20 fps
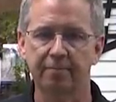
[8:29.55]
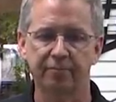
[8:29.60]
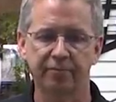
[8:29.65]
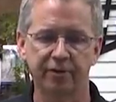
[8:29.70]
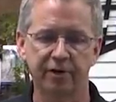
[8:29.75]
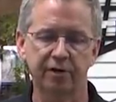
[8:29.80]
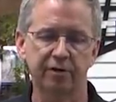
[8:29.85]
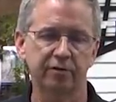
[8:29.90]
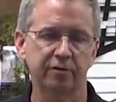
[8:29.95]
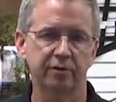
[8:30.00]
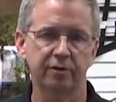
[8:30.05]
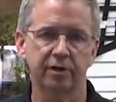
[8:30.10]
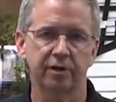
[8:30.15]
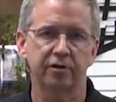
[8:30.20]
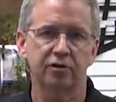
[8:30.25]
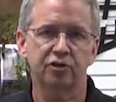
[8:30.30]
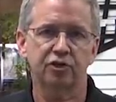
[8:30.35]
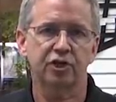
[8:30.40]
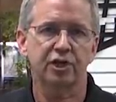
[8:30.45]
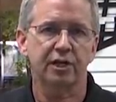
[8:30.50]

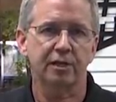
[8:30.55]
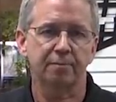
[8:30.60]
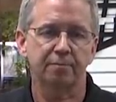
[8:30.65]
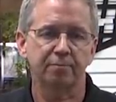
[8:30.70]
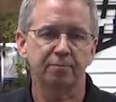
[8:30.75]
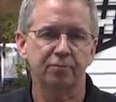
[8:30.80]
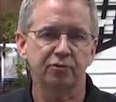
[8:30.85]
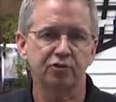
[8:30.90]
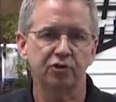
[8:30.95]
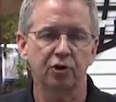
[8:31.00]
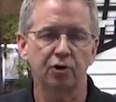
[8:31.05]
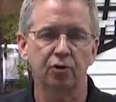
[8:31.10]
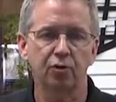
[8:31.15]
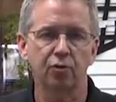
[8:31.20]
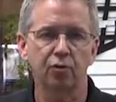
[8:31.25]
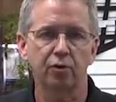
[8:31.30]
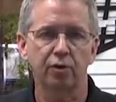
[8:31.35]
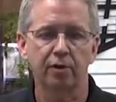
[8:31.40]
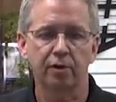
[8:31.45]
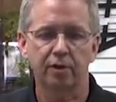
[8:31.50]
They're cheap,
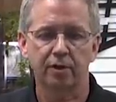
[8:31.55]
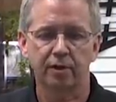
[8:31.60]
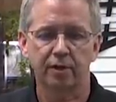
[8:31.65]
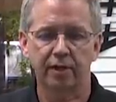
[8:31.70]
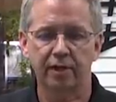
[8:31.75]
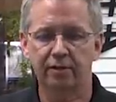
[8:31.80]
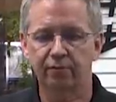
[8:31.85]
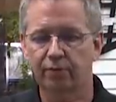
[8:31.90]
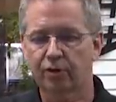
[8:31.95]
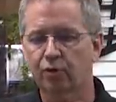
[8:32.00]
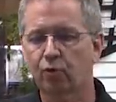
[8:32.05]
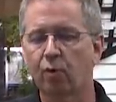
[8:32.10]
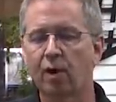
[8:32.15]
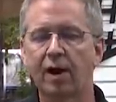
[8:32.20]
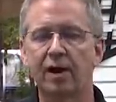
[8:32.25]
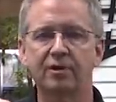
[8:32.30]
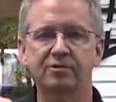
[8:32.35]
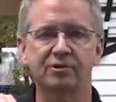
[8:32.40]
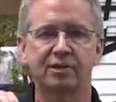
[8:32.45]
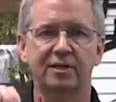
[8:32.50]
so it
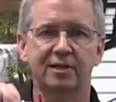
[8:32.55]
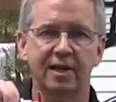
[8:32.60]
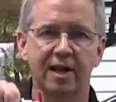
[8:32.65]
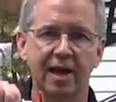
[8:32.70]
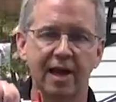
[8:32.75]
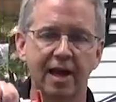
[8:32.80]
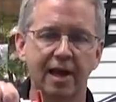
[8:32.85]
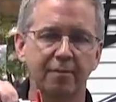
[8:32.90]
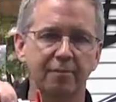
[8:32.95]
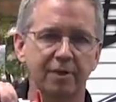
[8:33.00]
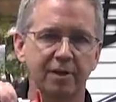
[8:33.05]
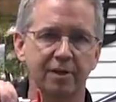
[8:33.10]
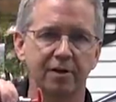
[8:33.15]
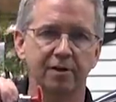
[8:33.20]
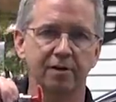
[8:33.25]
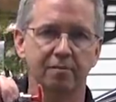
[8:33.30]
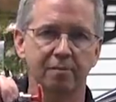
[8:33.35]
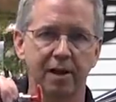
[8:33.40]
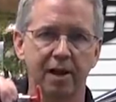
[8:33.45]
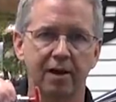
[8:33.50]
requires a tab here
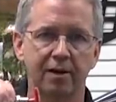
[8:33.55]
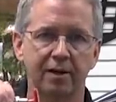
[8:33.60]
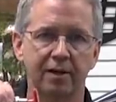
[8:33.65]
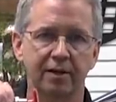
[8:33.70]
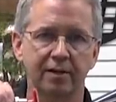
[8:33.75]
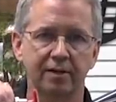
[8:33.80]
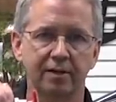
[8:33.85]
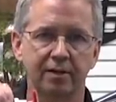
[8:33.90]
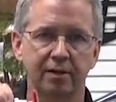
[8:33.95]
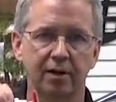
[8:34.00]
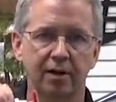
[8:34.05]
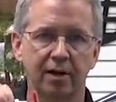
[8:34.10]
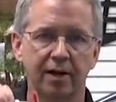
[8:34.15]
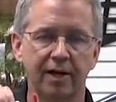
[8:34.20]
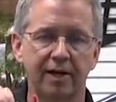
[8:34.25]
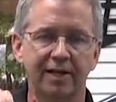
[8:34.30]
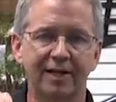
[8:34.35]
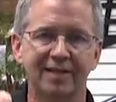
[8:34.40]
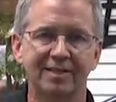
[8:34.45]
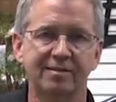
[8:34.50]
to mount it, all
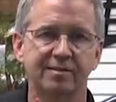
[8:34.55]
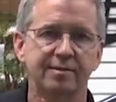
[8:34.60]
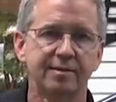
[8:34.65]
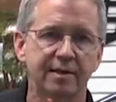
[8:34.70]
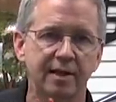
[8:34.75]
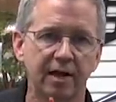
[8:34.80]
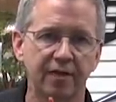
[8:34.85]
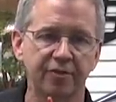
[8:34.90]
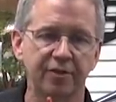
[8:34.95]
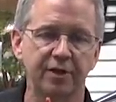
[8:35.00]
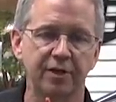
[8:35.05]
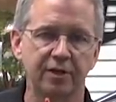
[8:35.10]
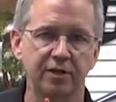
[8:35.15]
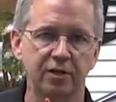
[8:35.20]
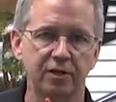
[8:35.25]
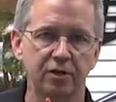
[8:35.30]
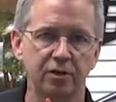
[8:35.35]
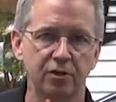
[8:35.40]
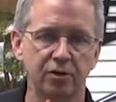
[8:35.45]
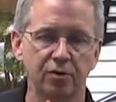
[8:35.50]
right? It's nothing
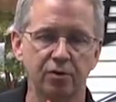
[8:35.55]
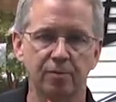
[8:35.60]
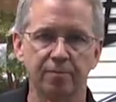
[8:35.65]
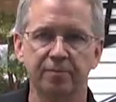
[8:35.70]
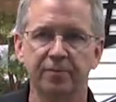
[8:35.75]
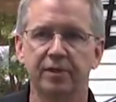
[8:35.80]
to do.